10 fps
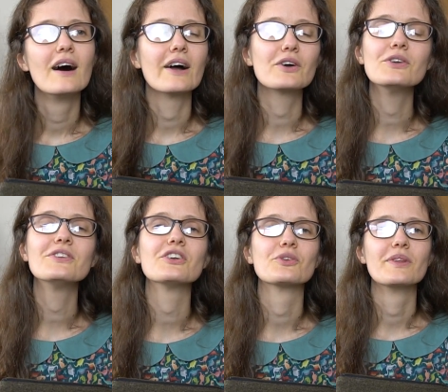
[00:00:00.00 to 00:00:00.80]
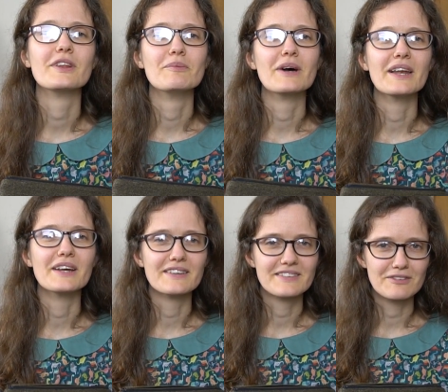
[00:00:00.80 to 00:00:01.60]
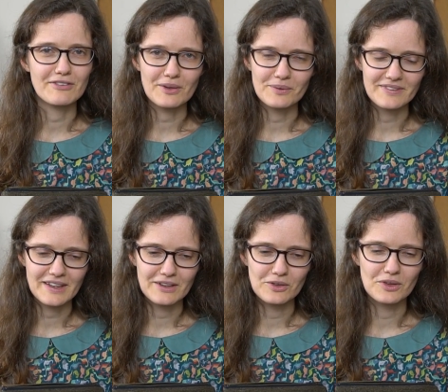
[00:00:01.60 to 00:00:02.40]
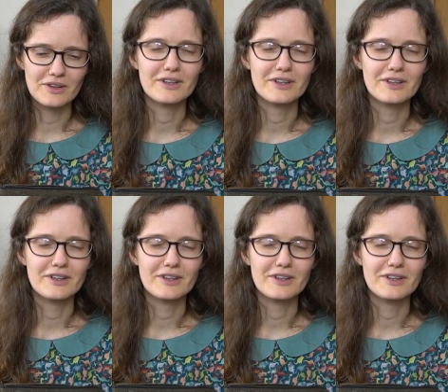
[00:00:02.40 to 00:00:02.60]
I got in touch with them and asked if they would take on